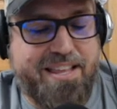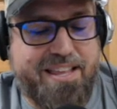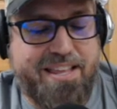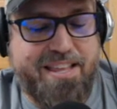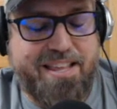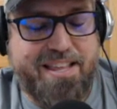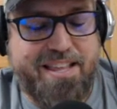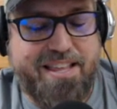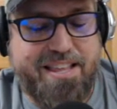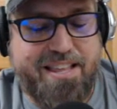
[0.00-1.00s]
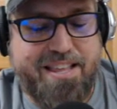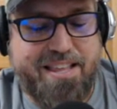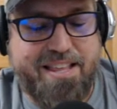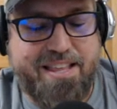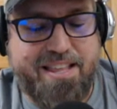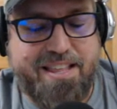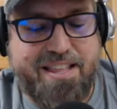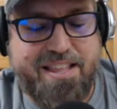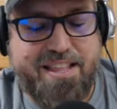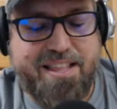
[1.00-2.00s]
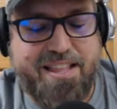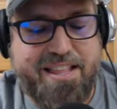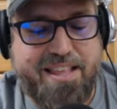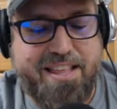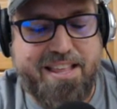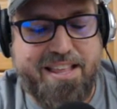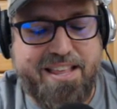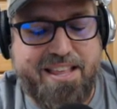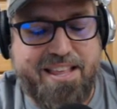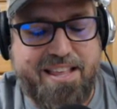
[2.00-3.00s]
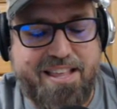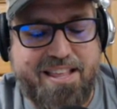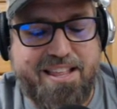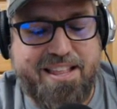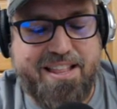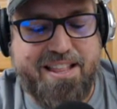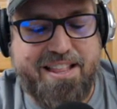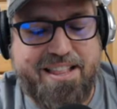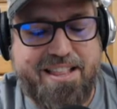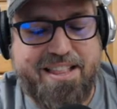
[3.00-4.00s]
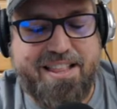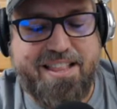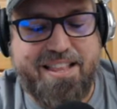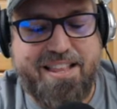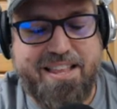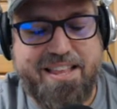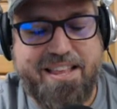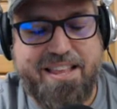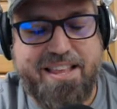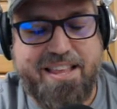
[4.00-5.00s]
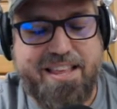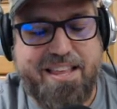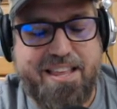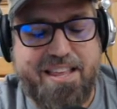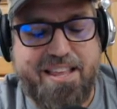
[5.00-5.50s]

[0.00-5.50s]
(not speaking)